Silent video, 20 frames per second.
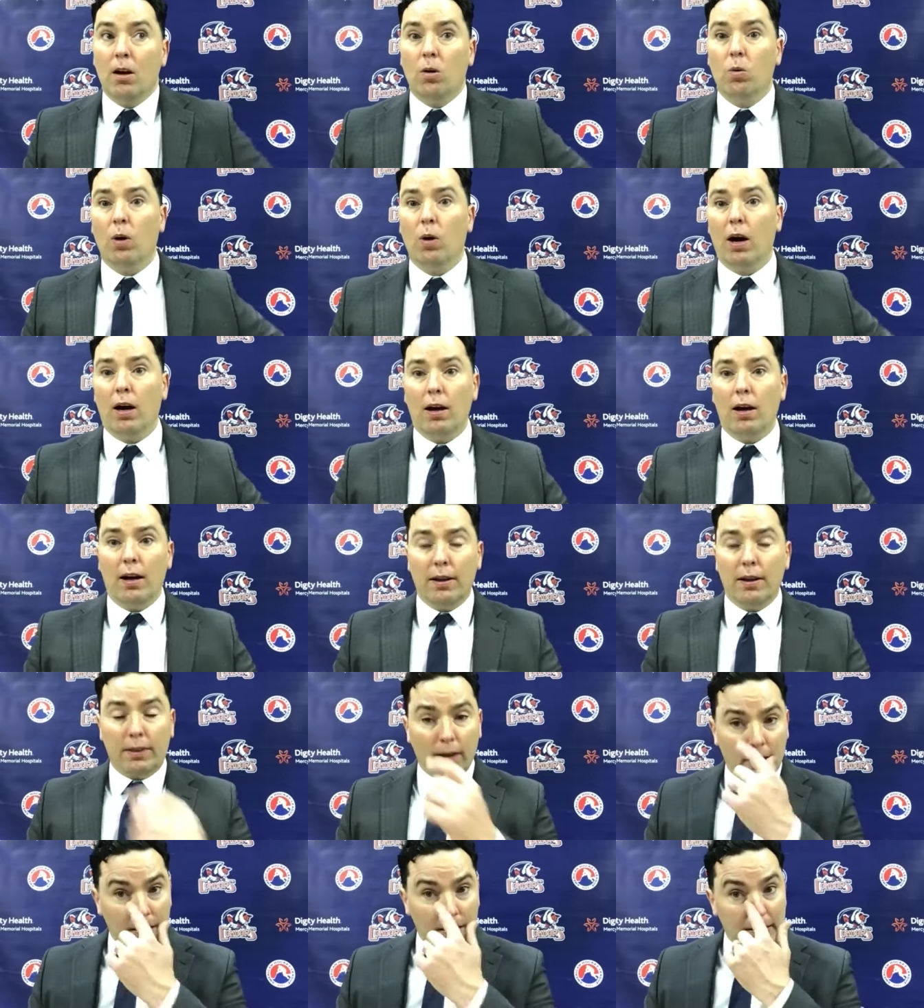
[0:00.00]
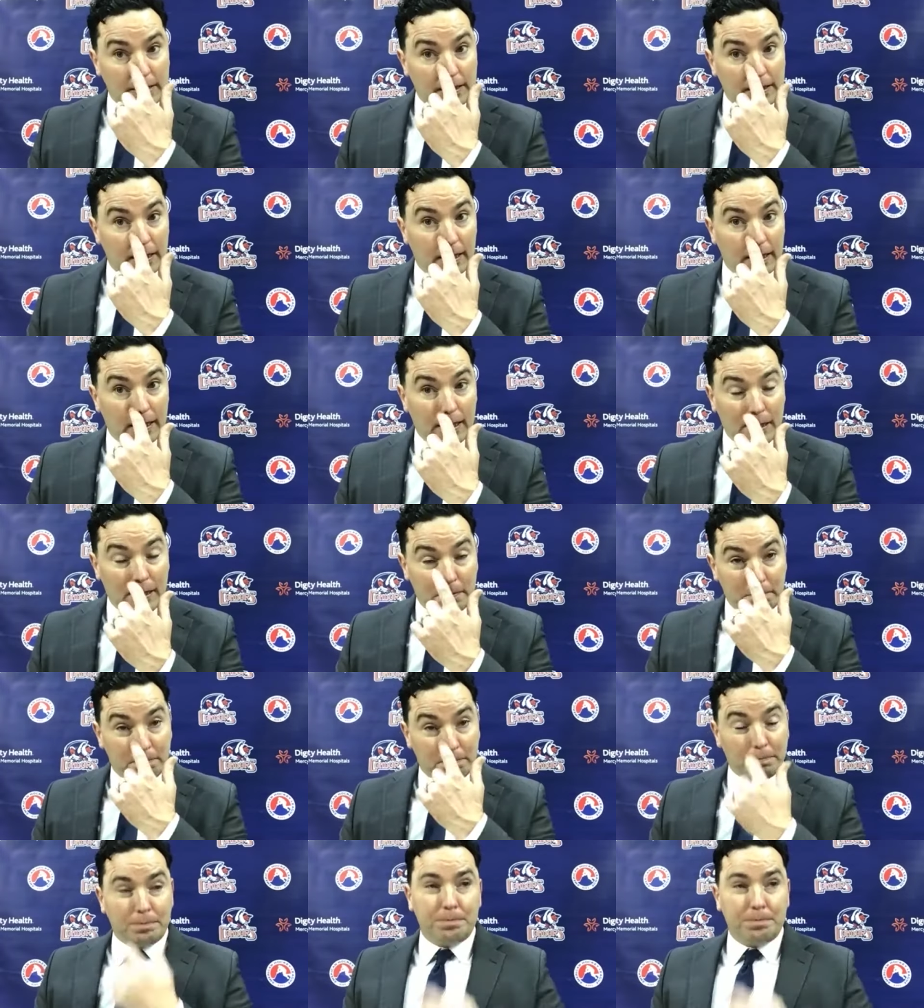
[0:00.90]
Well, I thought um,
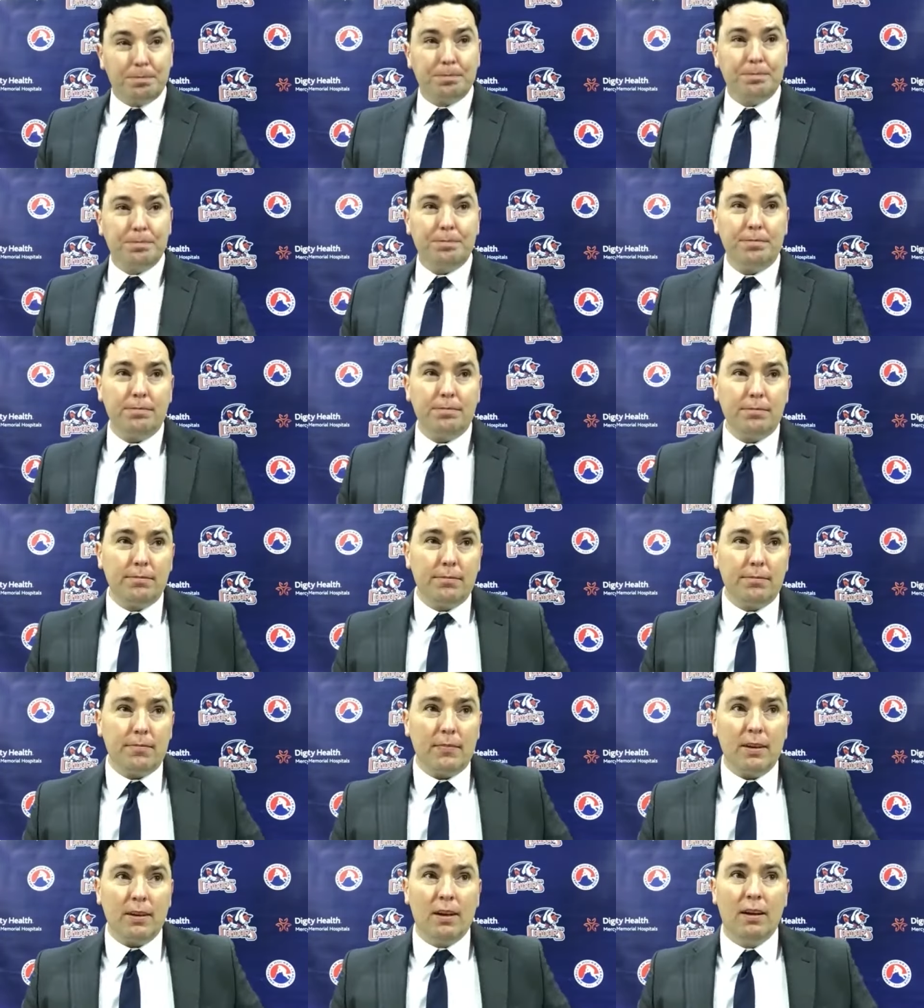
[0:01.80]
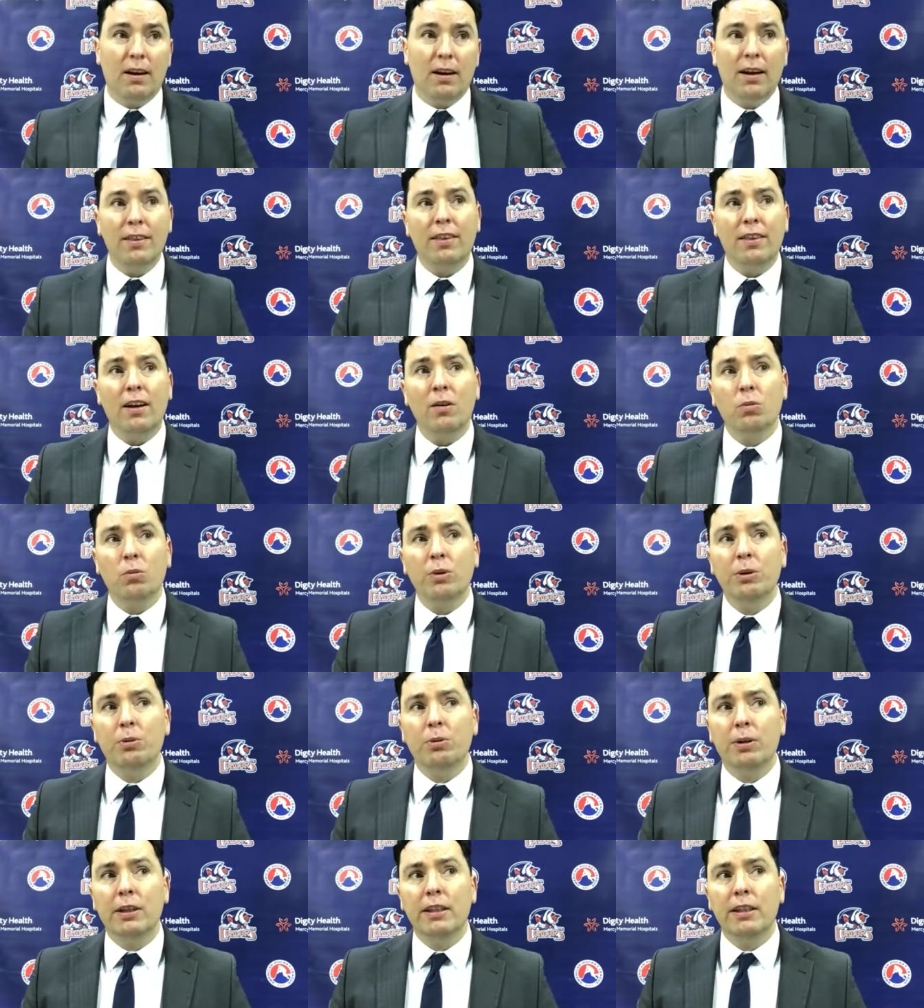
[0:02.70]
I thought we
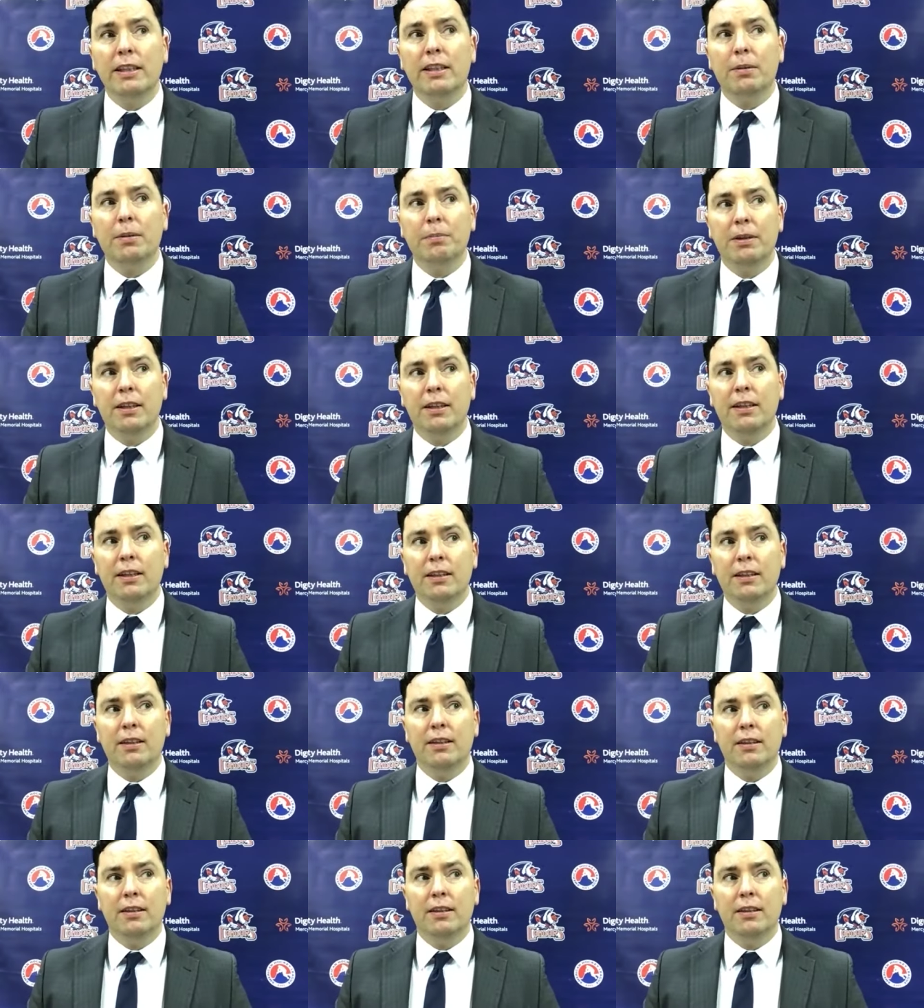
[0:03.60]
really committed